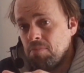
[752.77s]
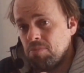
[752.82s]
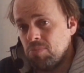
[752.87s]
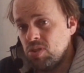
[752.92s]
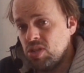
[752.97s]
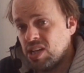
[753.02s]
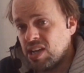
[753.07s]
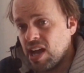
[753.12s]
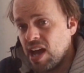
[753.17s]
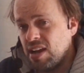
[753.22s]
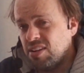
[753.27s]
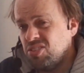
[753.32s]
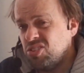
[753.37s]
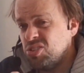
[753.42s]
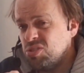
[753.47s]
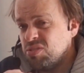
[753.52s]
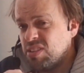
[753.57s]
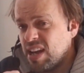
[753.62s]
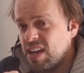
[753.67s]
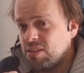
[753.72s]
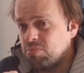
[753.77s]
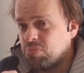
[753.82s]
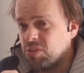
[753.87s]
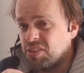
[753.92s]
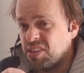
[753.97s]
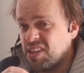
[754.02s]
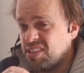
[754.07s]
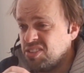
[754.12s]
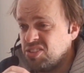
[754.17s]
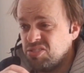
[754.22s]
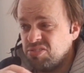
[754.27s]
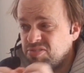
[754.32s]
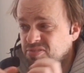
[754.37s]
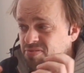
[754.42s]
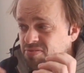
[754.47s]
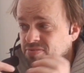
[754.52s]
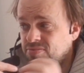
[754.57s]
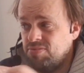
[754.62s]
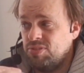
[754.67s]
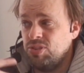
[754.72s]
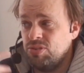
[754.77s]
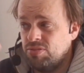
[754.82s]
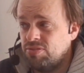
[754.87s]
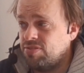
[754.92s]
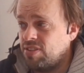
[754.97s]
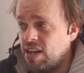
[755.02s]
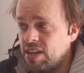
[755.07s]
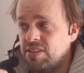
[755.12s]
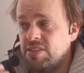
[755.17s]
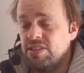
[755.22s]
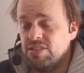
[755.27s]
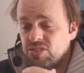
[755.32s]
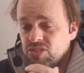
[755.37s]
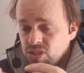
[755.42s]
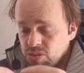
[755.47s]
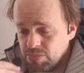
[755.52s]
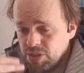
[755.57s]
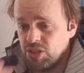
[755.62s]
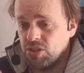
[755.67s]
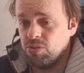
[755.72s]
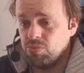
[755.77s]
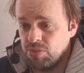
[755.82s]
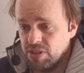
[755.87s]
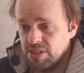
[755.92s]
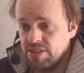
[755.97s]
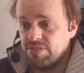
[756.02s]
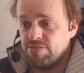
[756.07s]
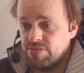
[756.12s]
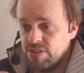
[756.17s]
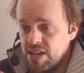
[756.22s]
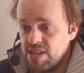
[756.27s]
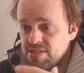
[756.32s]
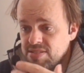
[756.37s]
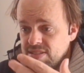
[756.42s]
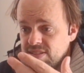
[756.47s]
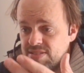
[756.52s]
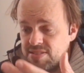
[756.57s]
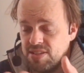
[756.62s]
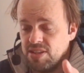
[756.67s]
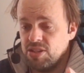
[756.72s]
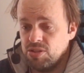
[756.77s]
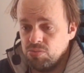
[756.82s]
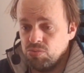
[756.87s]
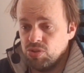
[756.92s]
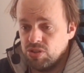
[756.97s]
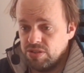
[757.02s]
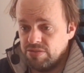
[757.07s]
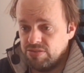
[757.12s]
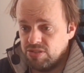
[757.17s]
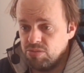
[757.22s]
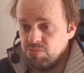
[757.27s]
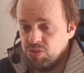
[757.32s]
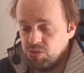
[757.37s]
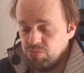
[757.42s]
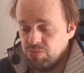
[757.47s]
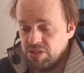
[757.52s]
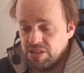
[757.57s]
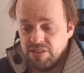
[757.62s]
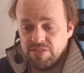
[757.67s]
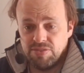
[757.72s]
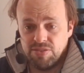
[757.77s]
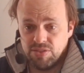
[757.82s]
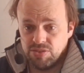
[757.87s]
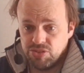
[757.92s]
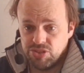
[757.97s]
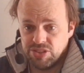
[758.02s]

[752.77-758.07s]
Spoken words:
You can do that, but then you'll find it's coming up with the phrases that it would have come up with if you